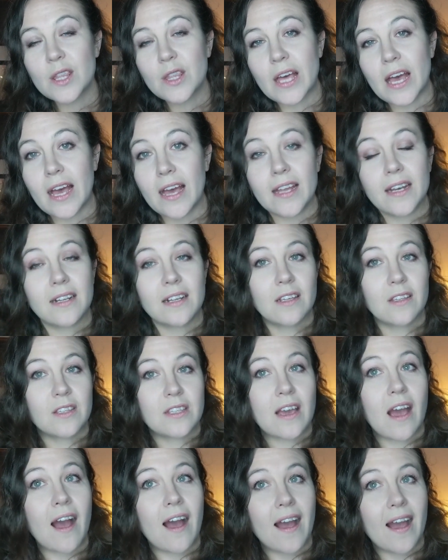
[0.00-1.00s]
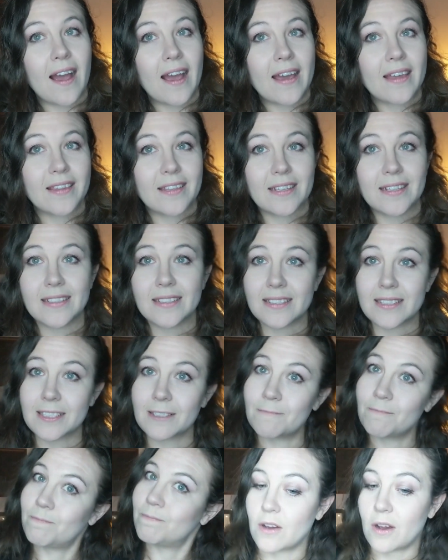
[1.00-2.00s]
that the eye
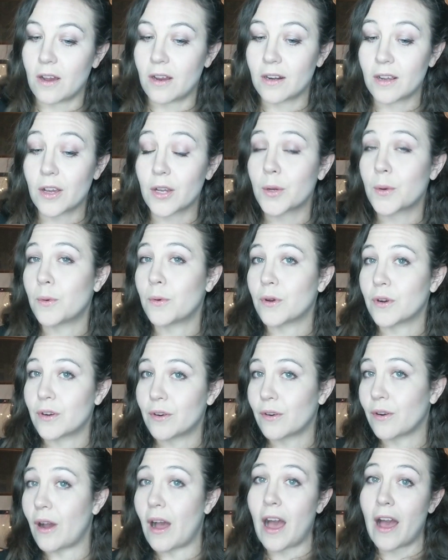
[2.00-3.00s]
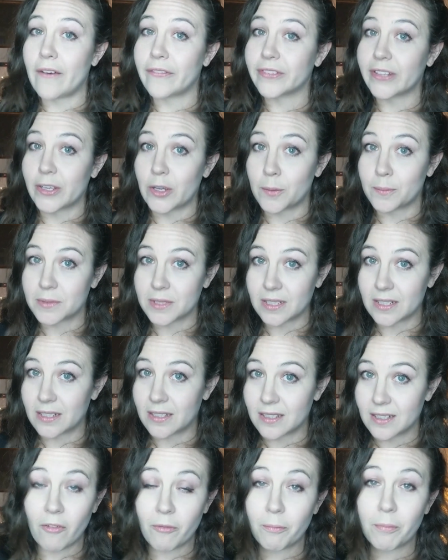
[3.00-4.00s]
that's got a quarter or half
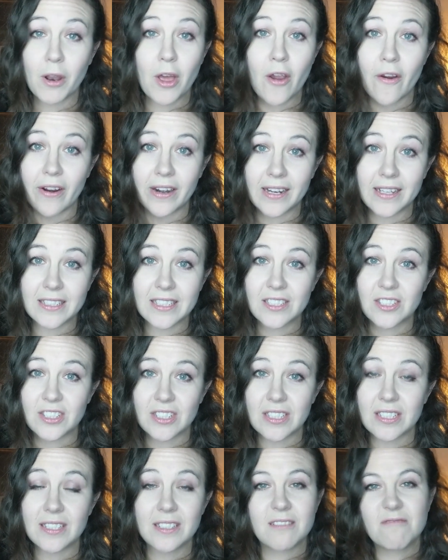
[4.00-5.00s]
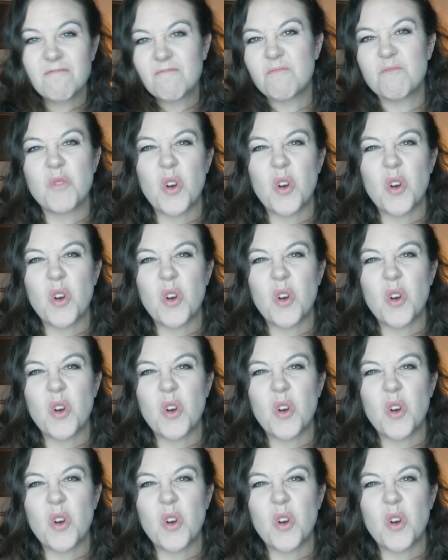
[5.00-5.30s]
diopter of blurriness just